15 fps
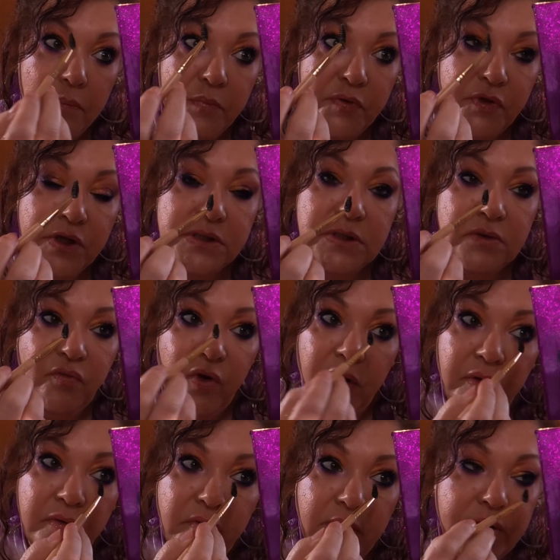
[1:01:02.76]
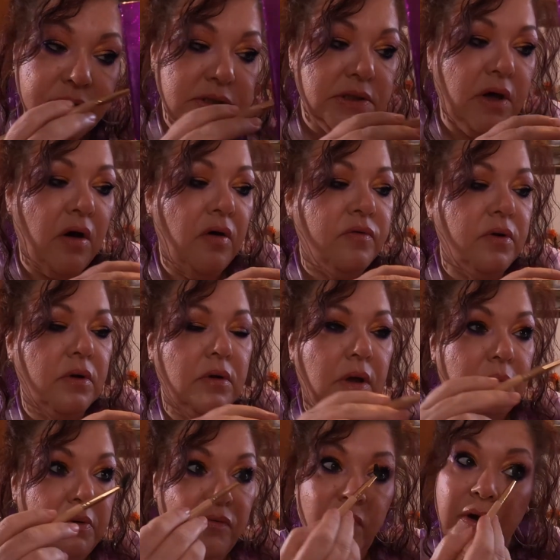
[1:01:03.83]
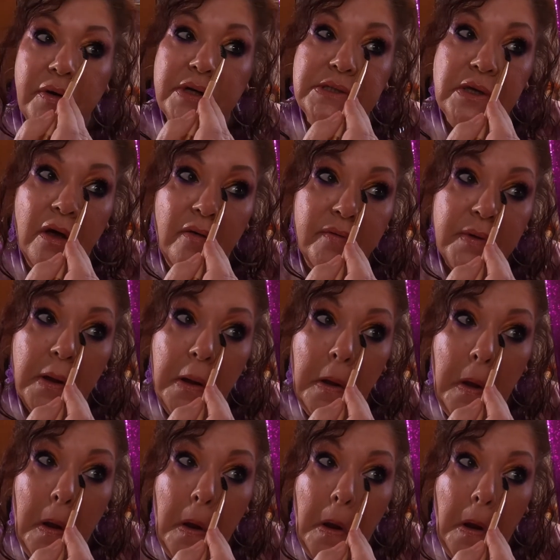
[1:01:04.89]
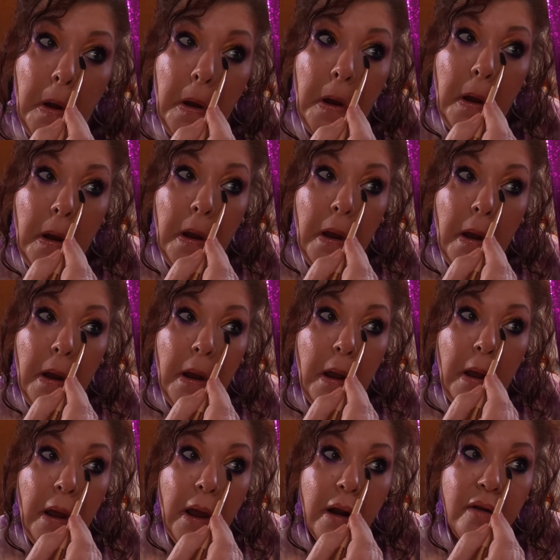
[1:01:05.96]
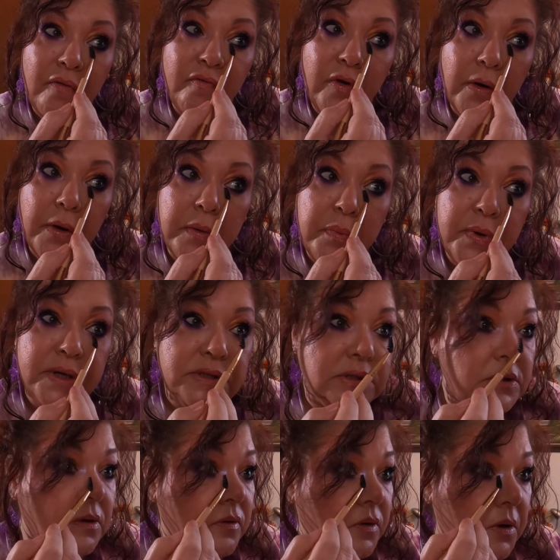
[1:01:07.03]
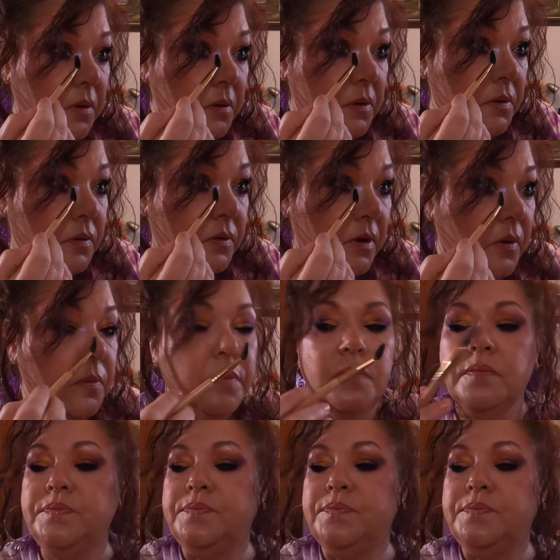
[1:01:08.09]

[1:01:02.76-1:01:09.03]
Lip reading: But this is very, very soft. I mean, very soft. And I'm very pressing on there, so.